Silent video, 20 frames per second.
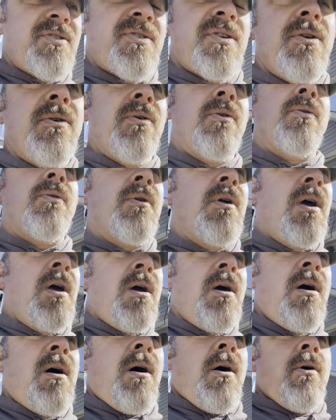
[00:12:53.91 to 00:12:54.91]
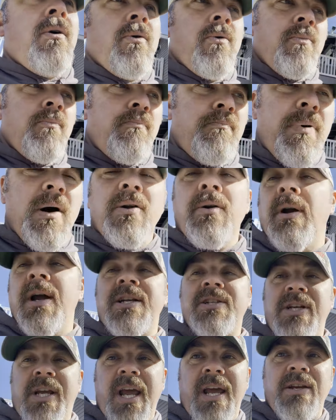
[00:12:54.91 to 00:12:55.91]
soon on boater
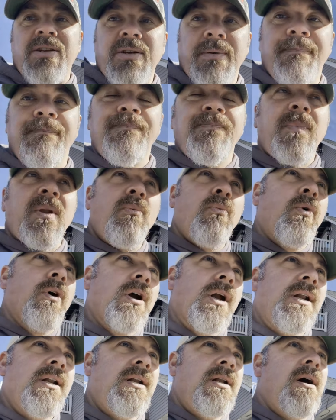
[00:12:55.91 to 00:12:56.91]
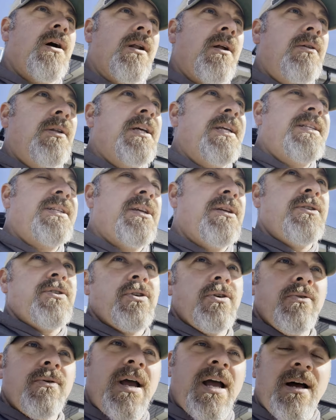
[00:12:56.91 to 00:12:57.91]
education. We're going to not only teach
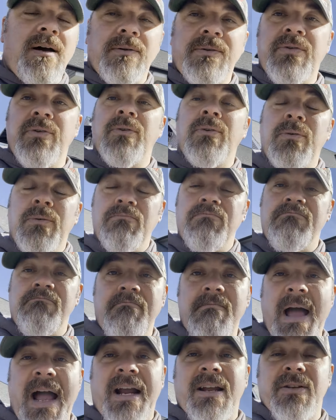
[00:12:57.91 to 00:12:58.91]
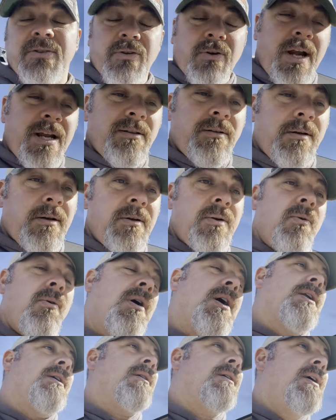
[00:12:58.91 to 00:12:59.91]
you how to back a trailer in the
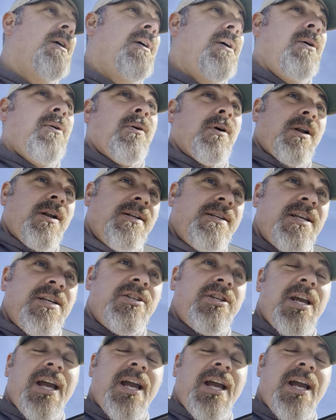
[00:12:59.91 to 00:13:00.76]
water, we're going to teach